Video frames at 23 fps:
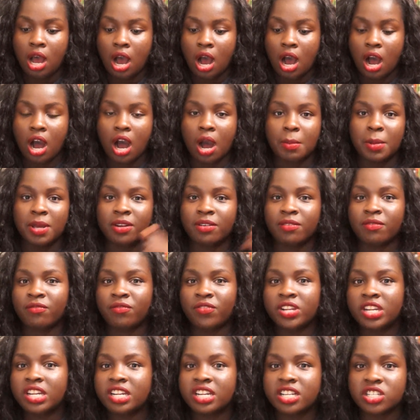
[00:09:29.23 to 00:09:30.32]
An
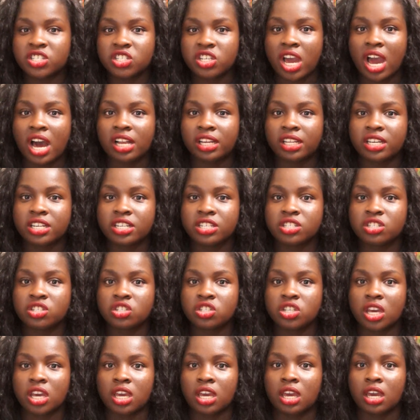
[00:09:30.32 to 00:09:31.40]
Infinity Challenge
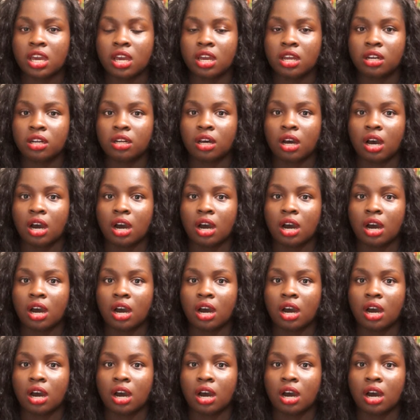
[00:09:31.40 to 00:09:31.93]
and